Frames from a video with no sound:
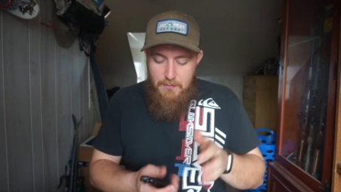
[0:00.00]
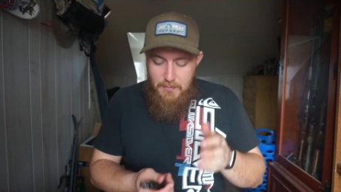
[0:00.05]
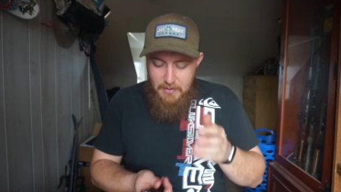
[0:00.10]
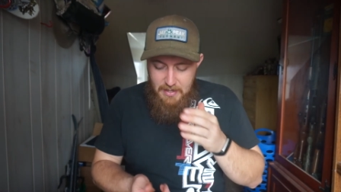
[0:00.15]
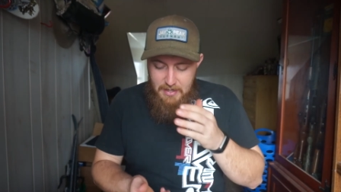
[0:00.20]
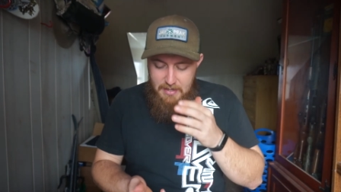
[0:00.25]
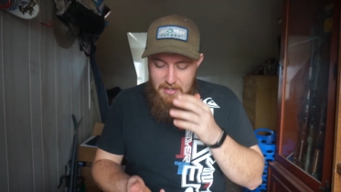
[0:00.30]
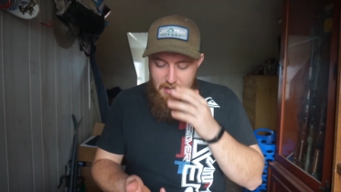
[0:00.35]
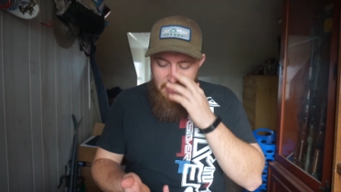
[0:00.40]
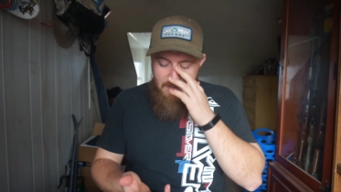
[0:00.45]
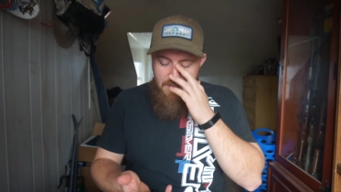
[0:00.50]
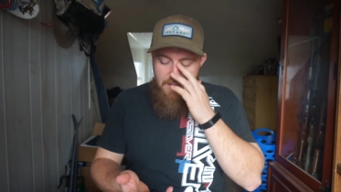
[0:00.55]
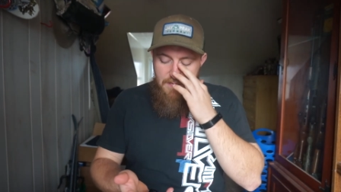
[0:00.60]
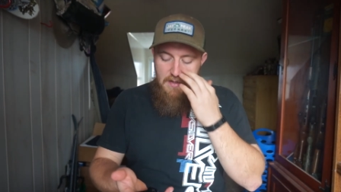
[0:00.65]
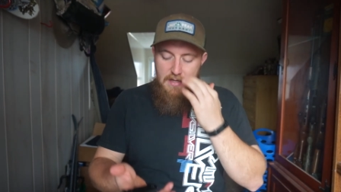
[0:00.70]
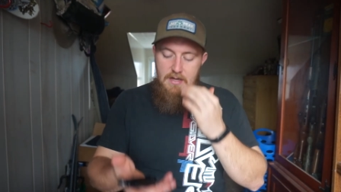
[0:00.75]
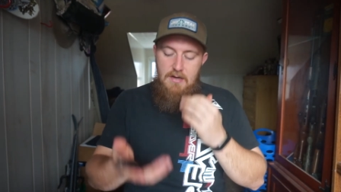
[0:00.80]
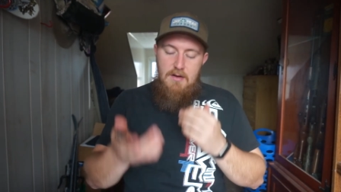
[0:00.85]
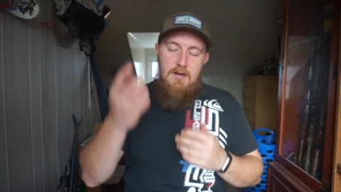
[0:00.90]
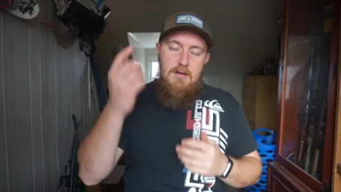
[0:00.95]
but I
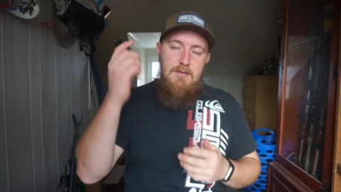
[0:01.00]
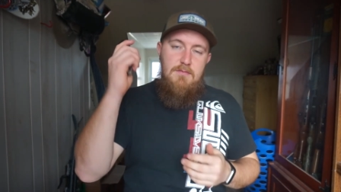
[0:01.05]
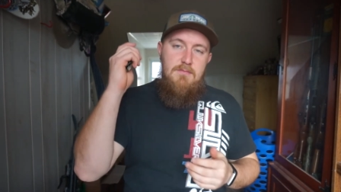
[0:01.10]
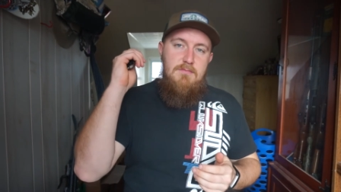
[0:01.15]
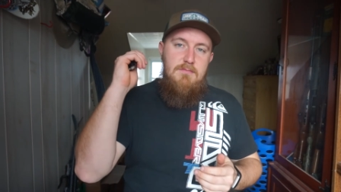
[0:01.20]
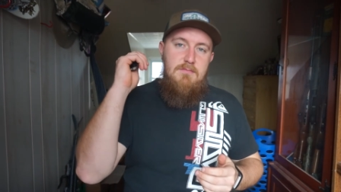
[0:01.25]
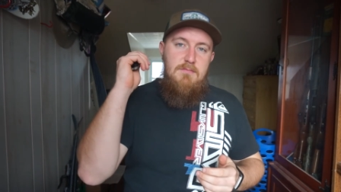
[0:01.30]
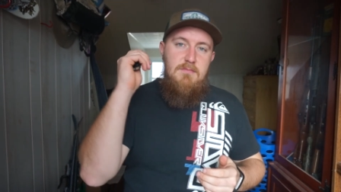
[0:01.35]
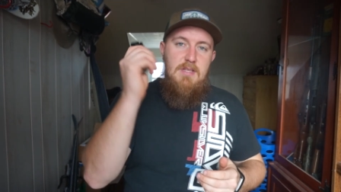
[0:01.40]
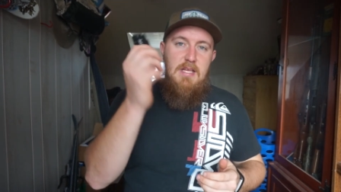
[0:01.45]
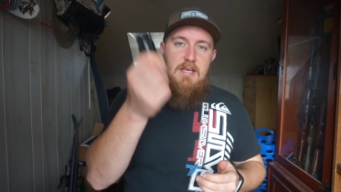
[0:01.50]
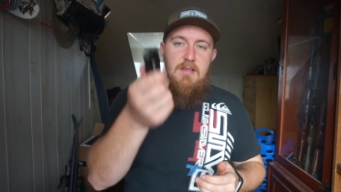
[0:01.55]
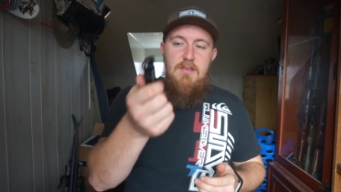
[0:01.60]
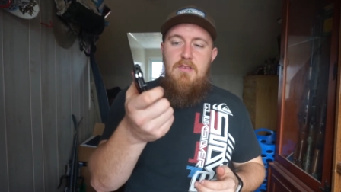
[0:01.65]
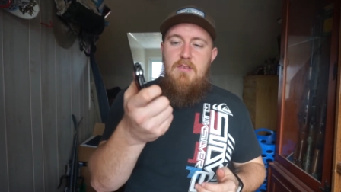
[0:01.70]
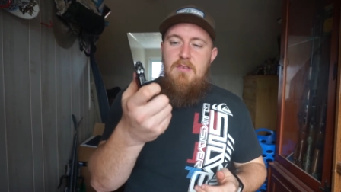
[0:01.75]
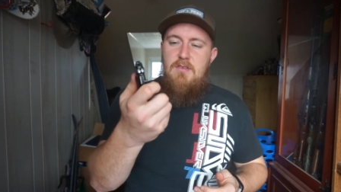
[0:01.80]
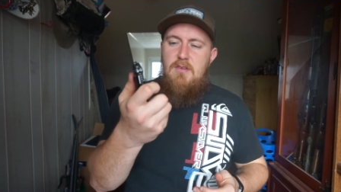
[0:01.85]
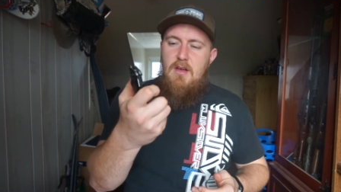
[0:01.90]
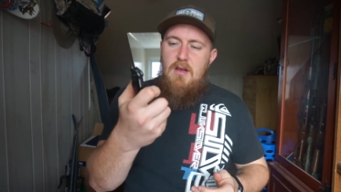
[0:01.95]
figured
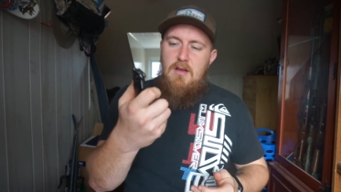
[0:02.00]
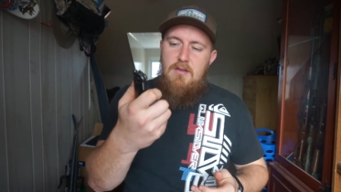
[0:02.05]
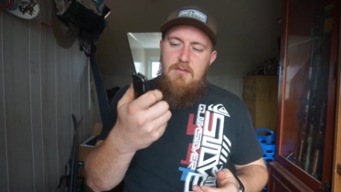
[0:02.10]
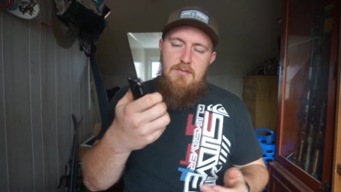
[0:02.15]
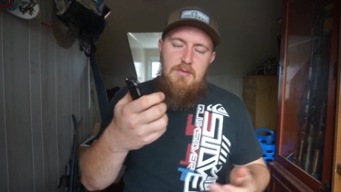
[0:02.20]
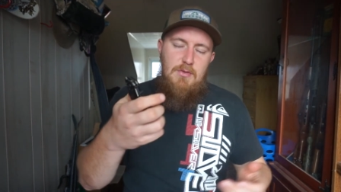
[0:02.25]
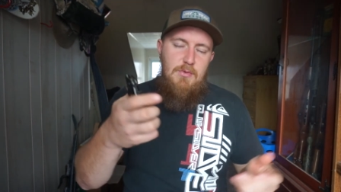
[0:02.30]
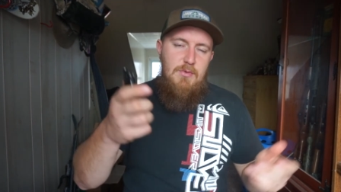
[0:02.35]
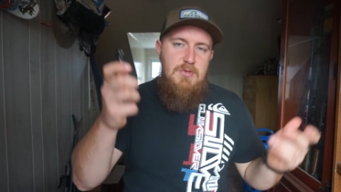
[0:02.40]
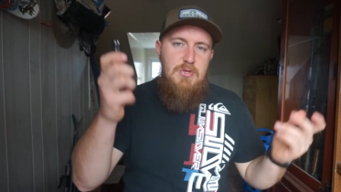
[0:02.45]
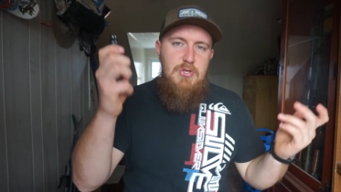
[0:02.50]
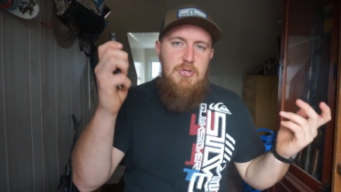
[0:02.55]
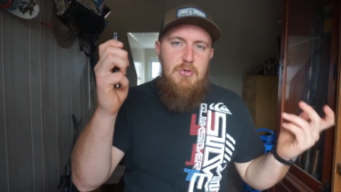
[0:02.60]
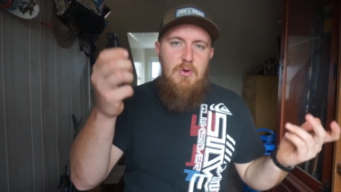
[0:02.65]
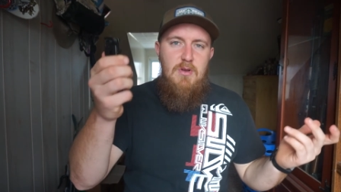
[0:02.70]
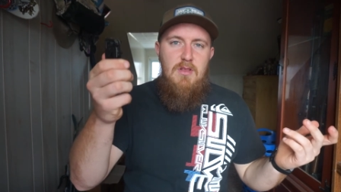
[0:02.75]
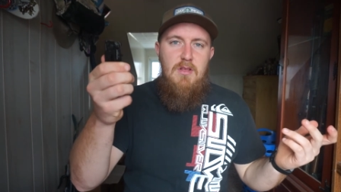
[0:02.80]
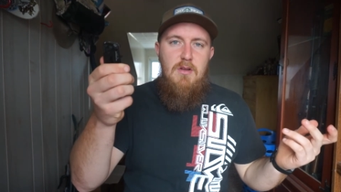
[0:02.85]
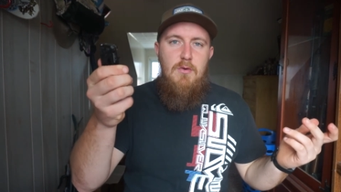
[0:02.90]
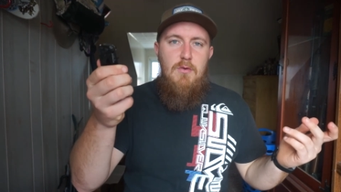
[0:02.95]
this, I'll do a
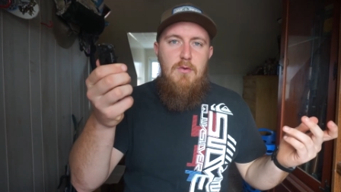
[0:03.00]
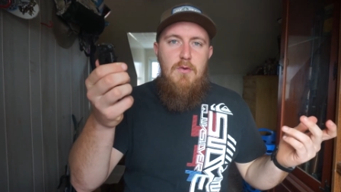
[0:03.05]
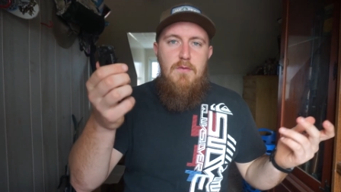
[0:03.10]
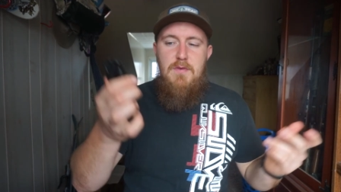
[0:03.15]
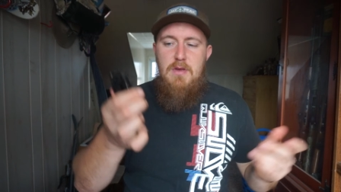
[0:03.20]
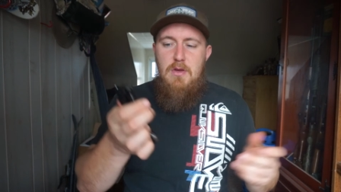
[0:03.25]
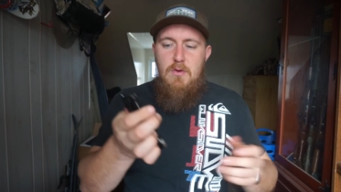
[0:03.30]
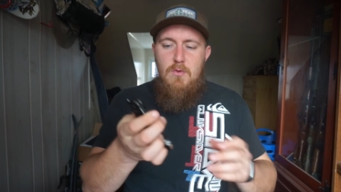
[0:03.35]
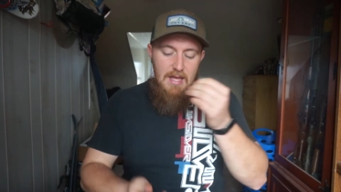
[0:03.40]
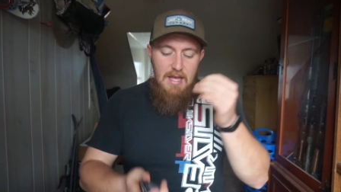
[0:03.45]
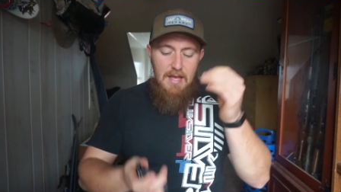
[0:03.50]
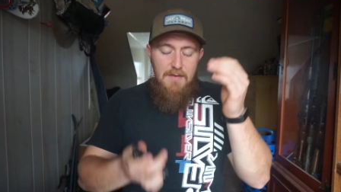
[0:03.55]
short little review.